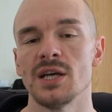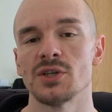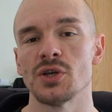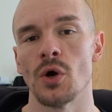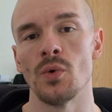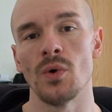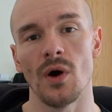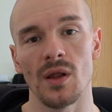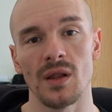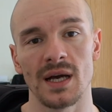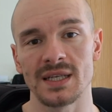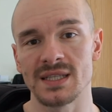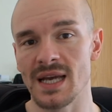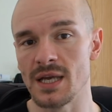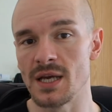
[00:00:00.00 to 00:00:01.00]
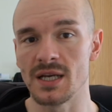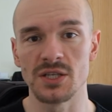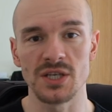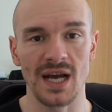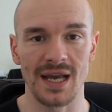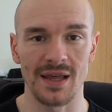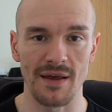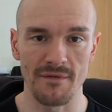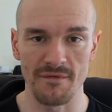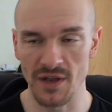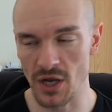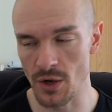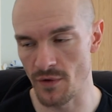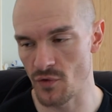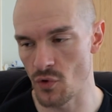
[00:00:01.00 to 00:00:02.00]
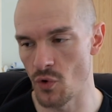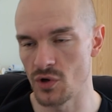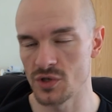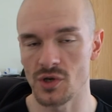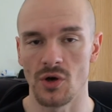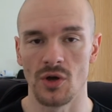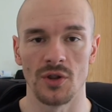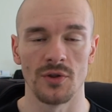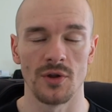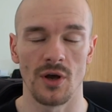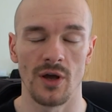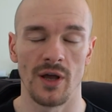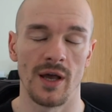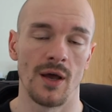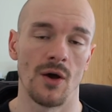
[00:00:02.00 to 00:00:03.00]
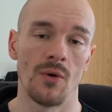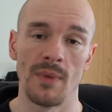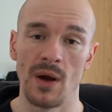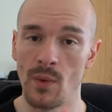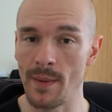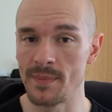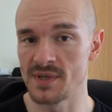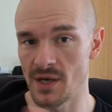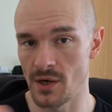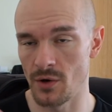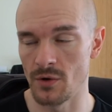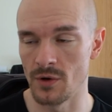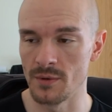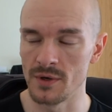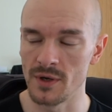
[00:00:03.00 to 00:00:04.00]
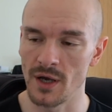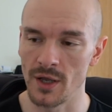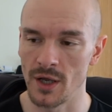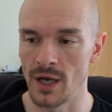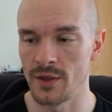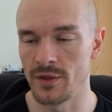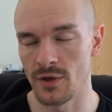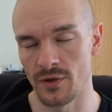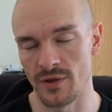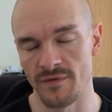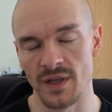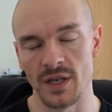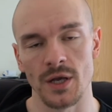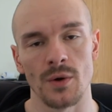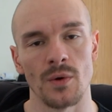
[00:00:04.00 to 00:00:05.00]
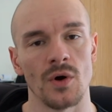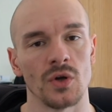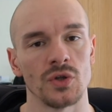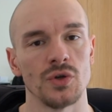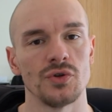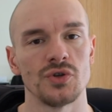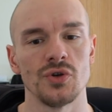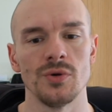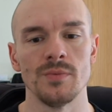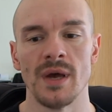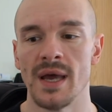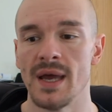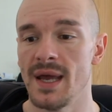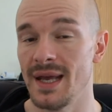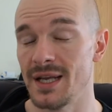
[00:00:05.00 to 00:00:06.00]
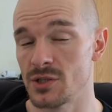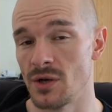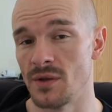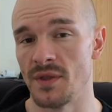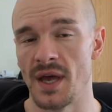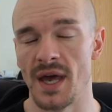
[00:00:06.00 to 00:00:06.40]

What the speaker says: So like I say, you can check out that video, of course, on my website or on the other video on YouTube. It's on